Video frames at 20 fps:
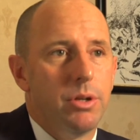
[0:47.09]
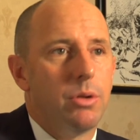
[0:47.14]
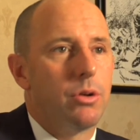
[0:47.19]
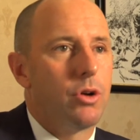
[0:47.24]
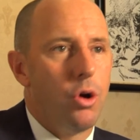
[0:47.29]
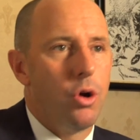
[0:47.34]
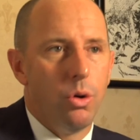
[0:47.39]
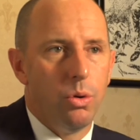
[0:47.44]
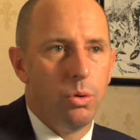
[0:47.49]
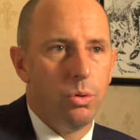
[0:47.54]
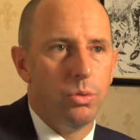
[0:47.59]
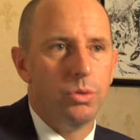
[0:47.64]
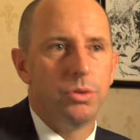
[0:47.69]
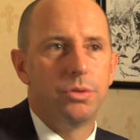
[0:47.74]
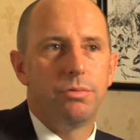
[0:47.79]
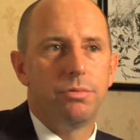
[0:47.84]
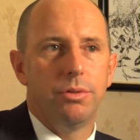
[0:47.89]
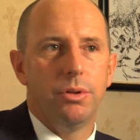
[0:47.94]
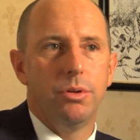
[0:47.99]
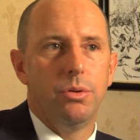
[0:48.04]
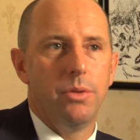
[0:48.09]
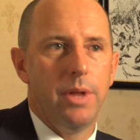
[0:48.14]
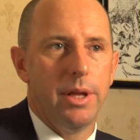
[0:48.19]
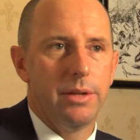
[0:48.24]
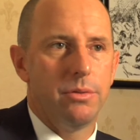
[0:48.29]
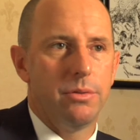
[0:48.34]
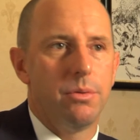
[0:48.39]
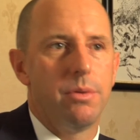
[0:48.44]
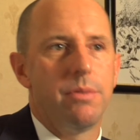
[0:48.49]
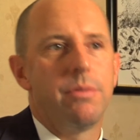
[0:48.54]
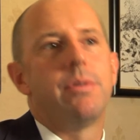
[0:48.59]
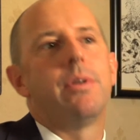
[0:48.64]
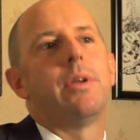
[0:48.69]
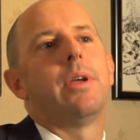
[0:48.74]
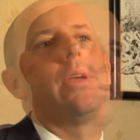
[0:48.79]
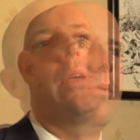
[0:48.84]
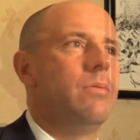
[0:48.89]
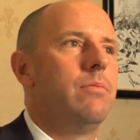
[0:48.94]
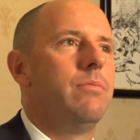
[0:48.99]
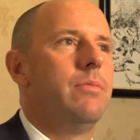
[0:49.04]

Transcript: colds, flu, that sort of thing.